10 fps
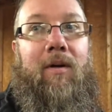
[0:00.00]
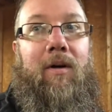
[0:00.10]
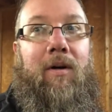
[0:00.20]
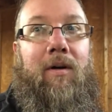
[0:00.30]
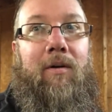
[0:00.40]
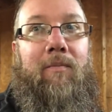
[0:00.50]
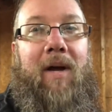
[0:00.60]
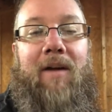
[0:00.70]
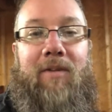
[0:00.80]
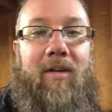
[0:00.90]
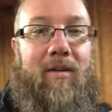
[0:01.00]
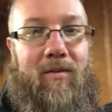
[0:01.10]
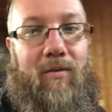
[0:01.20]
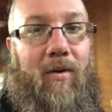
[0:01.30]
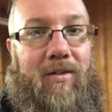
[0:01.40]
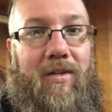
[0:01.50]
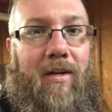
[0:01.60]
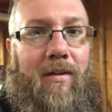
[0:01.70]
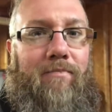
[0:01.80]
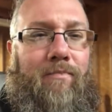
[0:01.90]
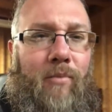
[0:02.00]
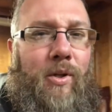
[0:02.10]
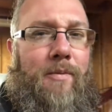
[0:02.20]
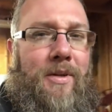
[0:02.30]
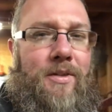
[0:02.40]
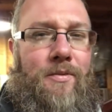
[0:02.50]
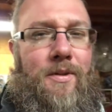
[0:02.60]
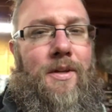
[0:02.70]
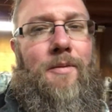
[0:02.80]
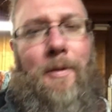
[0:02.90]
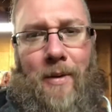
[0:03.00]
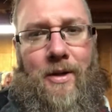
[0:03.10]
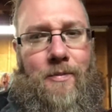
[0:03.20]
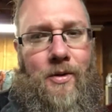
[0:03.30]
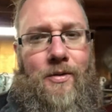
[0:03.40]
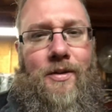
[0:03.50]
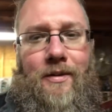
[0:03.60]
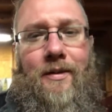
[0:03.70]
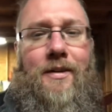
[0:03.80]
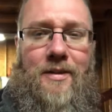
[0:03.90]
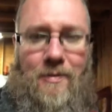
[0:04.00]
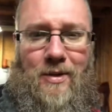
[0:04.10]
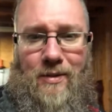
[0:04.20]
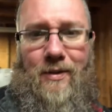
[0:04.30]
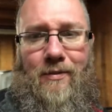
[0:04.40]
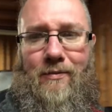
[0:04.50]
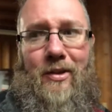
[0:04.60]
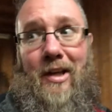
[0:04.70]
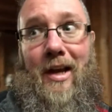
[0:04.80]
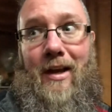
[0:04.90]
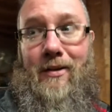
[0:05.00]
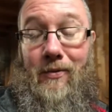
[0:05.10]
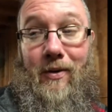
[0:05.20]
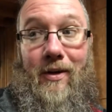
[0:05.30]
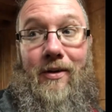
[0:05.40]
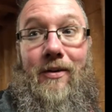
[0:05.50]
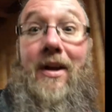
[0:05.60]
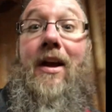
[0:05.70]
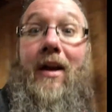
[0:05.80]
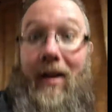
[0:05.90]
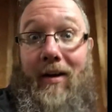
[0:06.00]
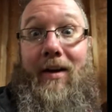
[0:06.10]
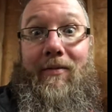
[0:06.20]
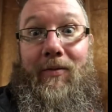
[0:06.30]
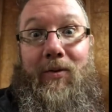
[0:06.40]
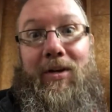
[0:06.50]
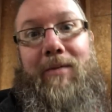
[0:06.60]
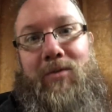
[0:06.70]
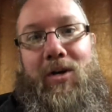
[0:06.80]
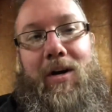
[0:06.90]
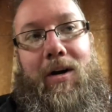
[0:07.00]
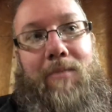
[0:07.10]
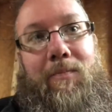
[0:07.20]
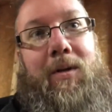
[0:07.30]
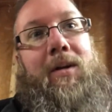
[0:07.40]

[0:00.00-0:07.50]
Um, I have kids, so I stay really busy with them. I play music, and I stay busy with that as well. And I have a full-time job.